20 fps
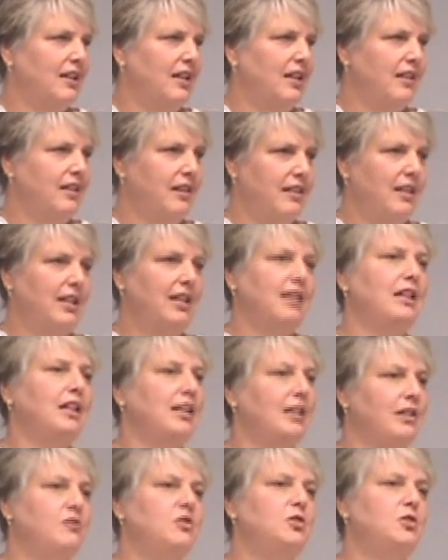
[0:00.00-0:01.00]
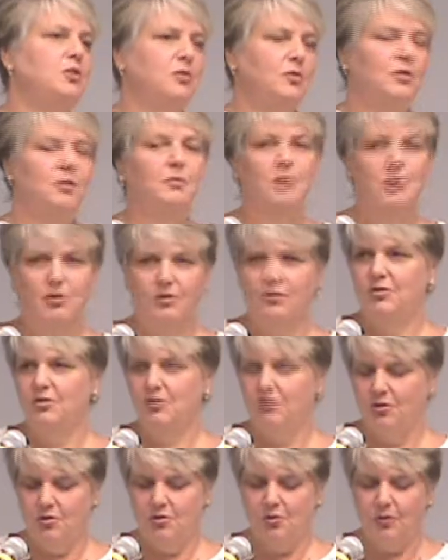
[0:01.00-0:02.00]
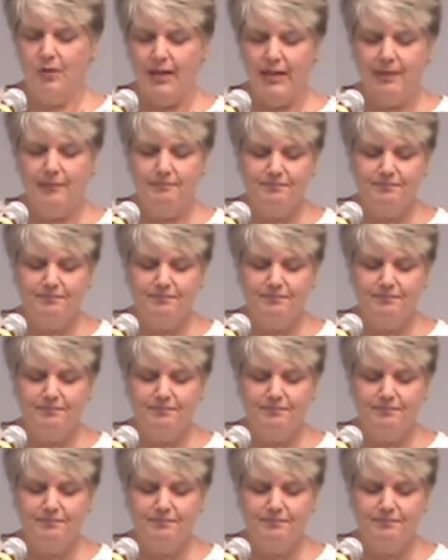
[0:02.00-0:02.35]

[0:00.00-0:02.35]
the thing that gives you the most joy.